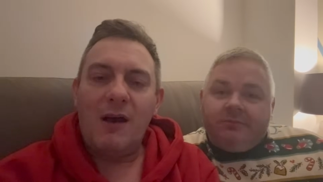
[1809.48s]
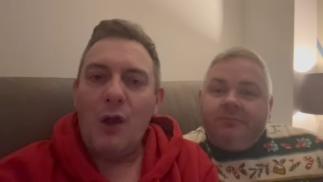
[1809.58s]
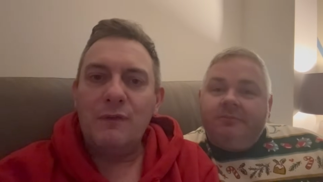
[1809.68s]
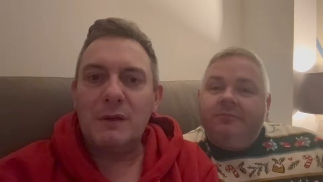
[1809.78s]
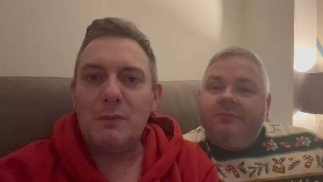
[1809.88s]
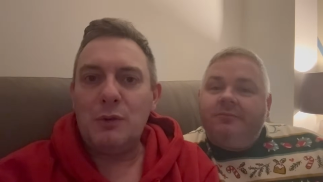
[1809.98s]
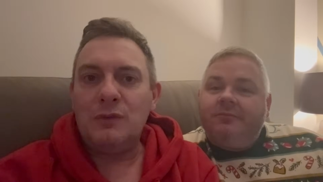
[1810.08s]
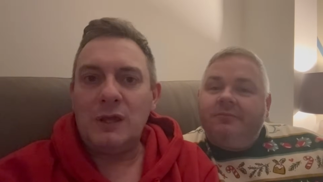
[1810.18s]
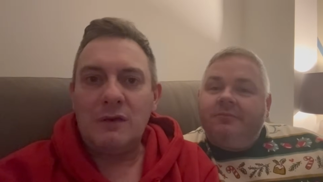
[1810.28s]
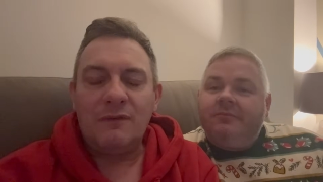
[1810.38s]
Speaker 1: over the moon
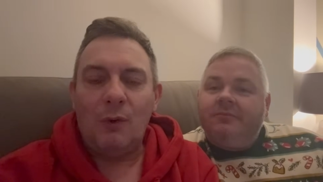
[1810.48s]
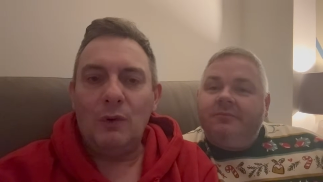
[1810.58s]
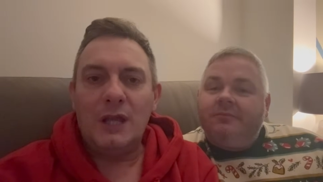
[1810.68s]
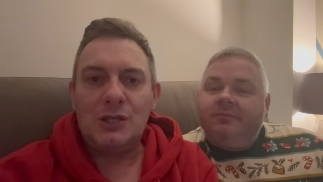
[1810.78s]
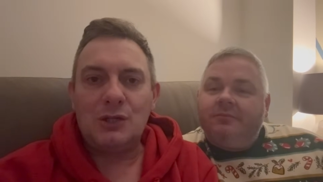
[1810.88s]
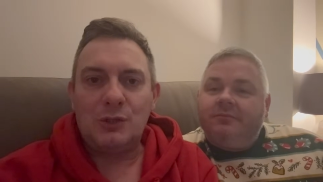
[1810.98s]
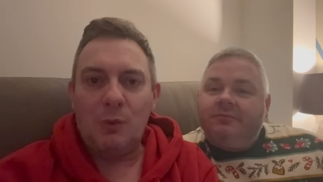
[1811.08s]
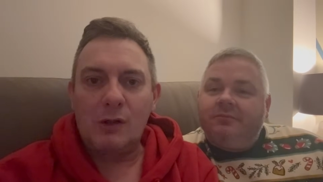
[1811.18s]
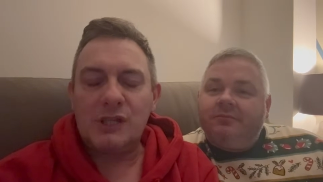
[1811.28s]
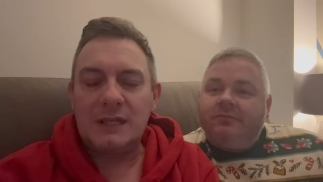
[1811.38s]
that you've all enjoyed
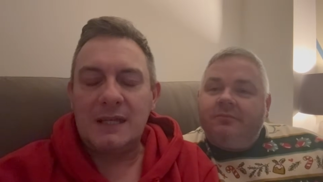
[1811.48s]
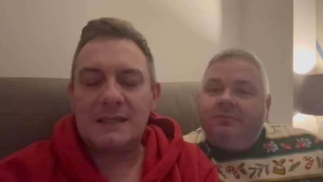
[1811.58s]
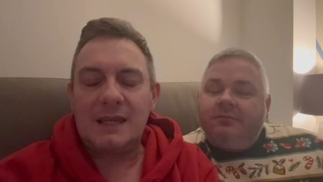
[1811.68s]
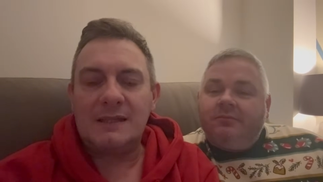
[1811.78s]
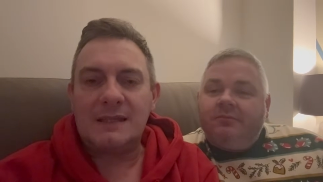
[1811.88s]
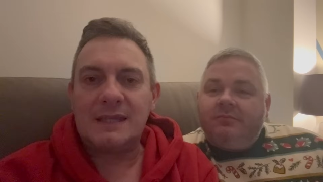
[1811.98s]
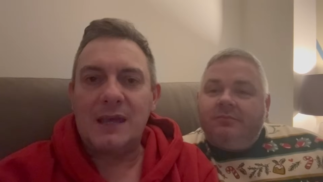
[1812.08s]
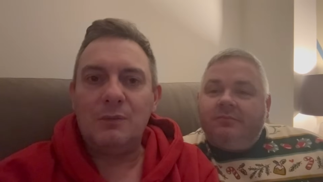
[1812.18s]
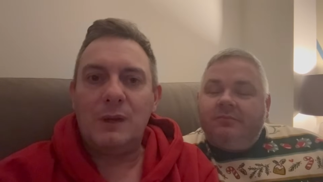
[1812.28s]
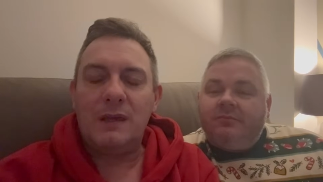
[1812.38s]
watching it. As I say,
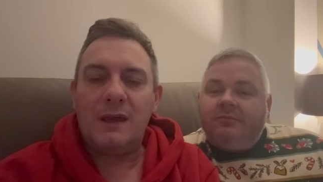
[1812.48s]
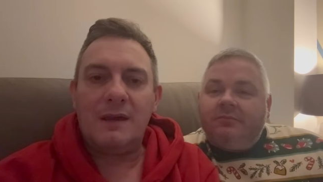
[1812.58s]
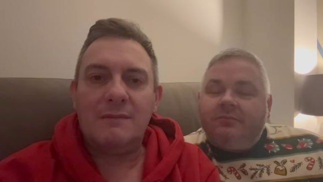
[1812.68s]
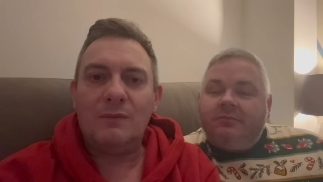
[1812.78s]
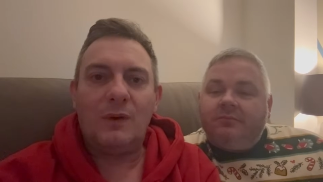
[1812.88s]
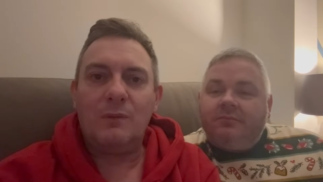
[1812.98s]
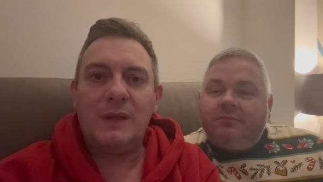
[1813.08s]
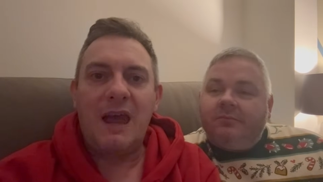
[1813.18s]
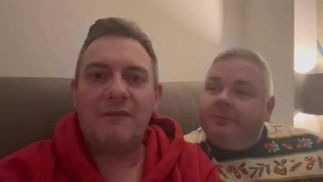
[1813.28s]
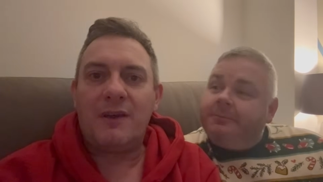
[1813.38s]
we um, we
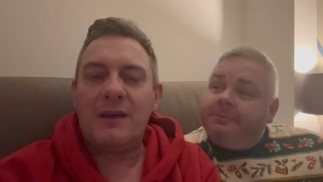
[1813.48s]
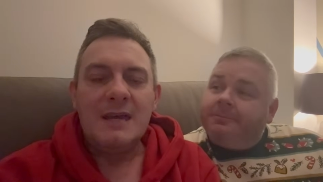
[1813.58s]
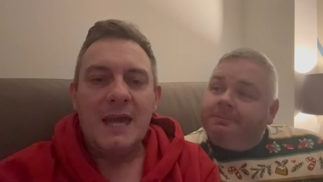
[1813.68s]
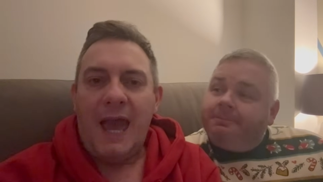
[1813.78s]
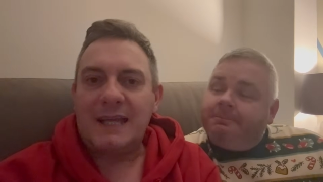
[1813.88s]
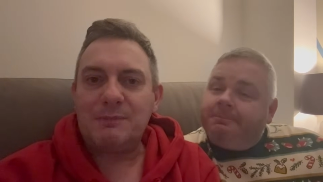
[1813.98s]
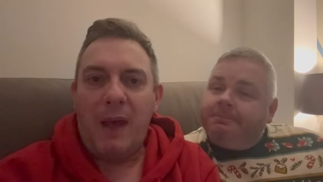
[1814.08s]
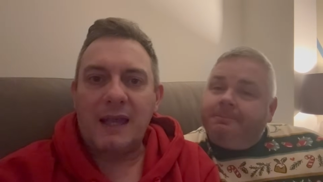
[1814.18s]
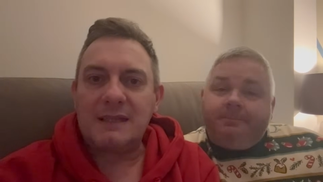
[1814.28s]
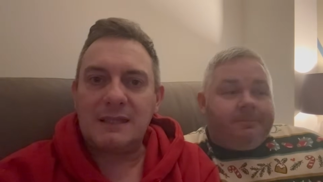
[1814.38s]
never
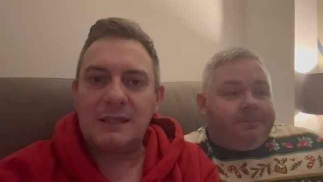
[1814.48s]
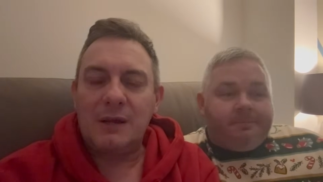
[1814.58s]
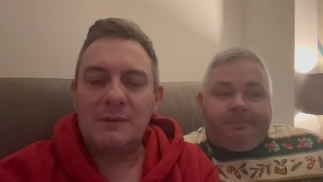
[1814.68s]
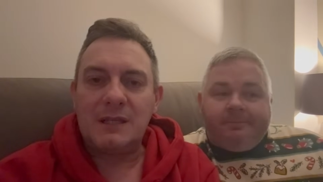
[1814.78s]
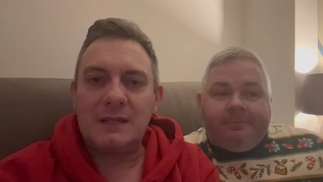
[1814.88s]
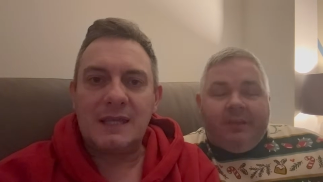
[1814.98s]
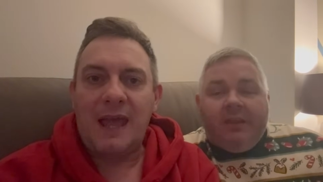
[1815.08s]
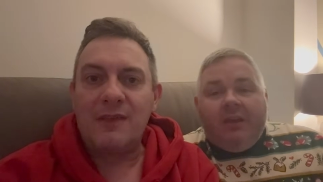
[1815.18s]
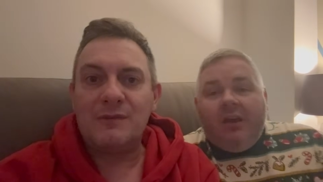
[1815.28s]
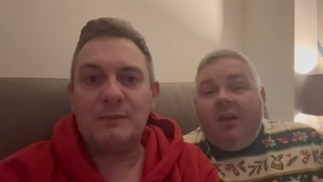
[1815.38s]
expect you know to to get
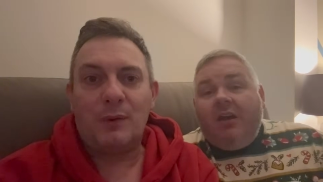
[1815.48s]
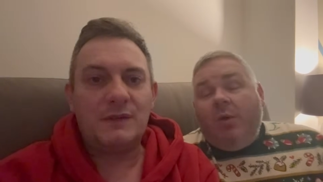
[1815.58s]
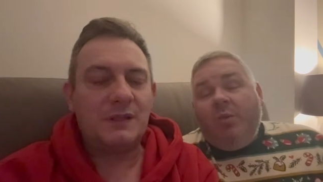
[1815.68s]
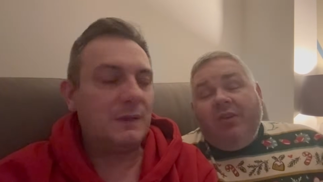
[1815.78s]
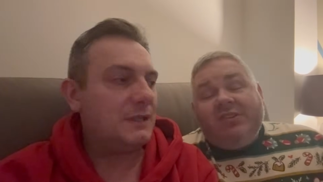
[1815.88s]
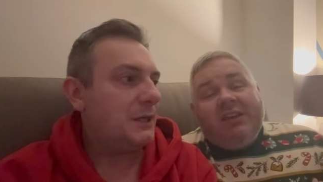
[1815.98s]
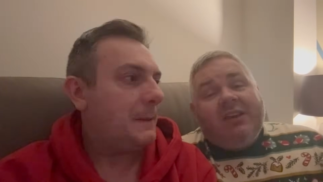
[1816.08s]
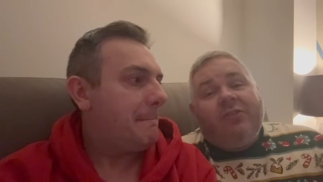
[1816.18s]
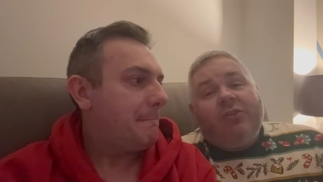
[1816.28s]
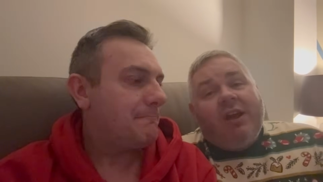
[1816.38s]
the
Speaker 2: response, and we never take it
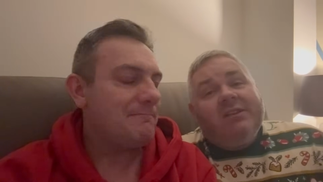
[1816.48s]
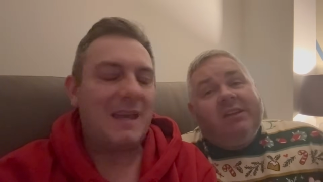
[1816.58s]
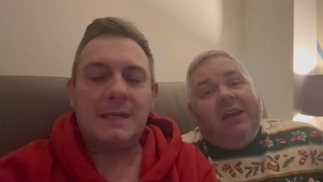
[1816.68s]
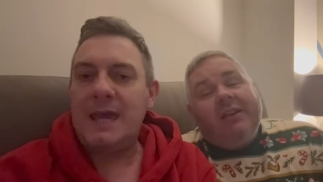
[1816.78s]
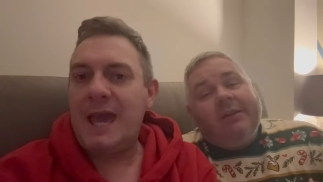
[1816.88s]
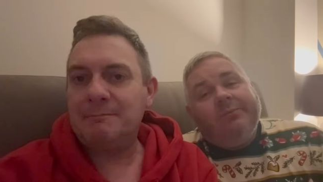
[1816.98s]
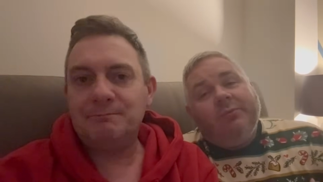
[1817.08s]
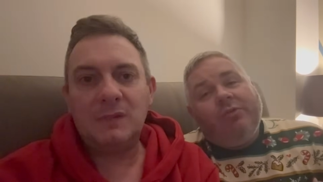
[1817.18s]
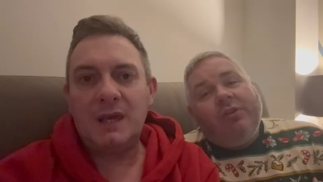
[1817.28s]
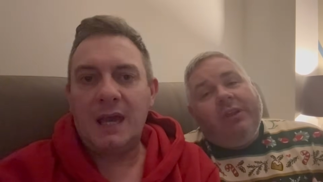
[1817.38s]
for granted either. Yeah, we
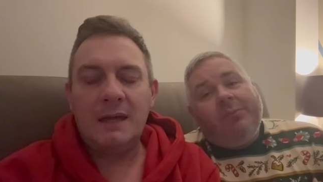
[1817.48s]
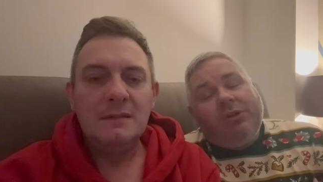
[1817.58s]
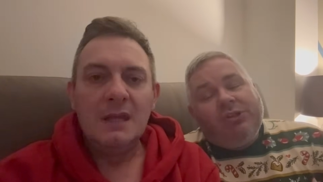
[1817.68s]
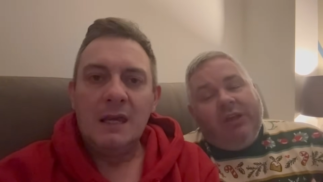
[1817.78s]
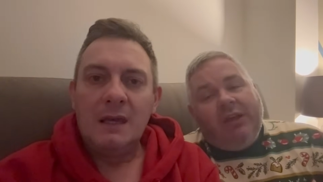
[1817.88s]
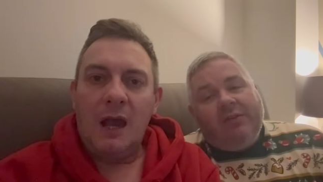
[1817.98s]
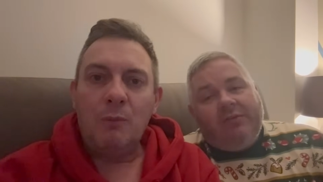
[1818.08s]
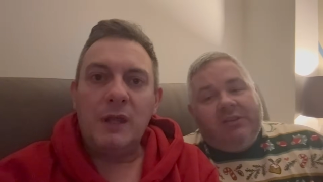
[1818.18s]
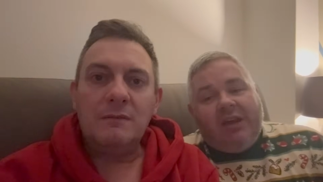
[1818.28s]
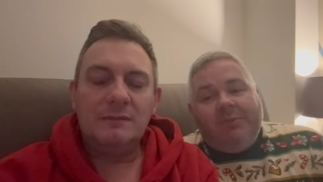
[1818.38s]
really yeah. appreciate it. Every
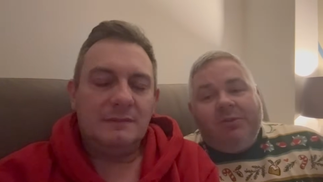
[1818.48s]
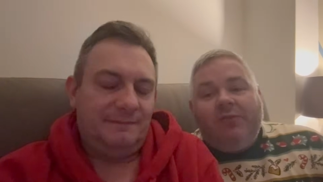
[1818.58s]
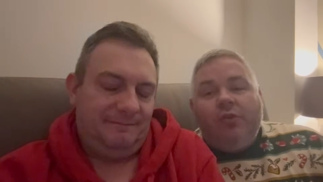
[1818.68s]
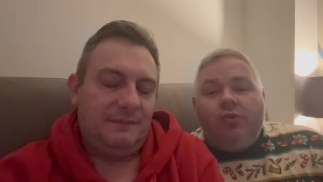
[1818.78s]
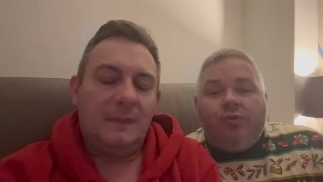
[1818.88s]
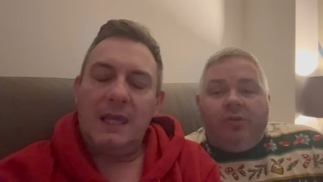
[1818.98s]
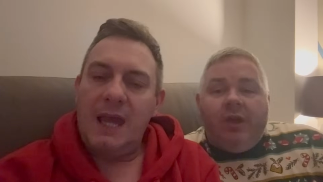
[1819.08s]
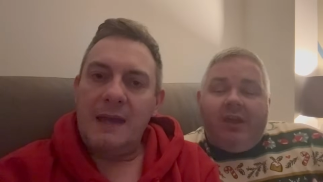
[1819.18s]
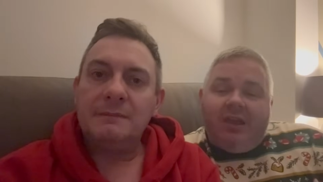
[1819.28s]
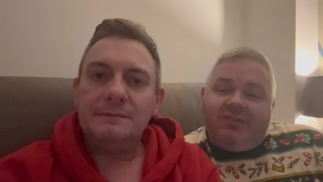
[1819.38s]
we, time you view,
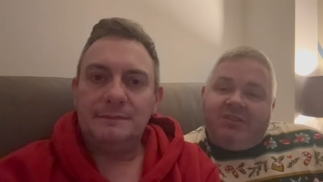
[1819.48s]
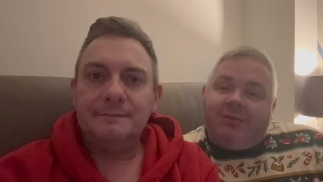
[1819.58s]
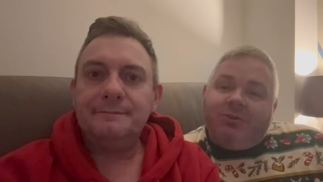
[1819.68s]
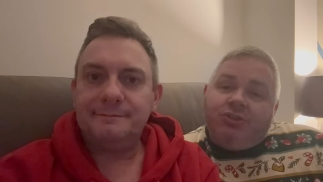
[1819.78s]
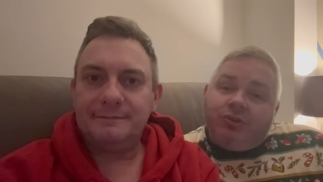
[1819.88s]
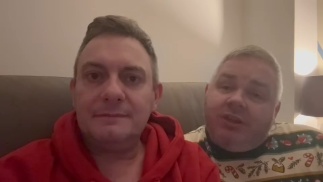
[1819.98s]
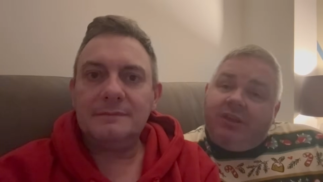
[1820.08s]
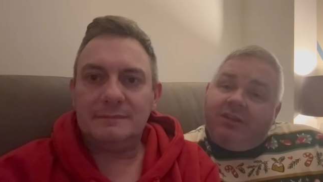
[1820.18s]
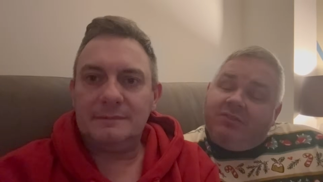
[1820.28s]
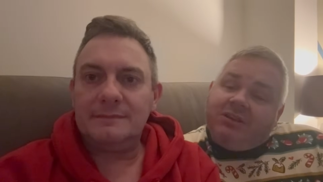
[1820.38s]
yeah, every time time you tune in,
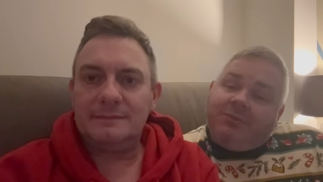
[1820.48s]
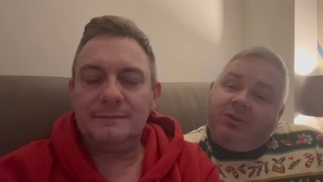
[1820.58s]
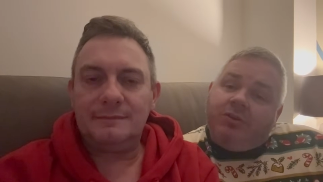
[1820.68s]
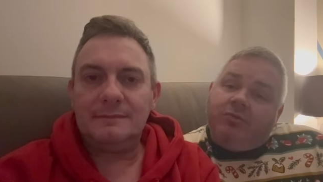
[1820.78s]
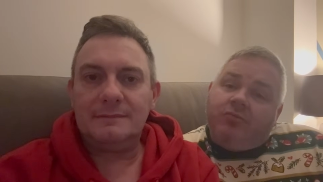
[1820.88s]
every time you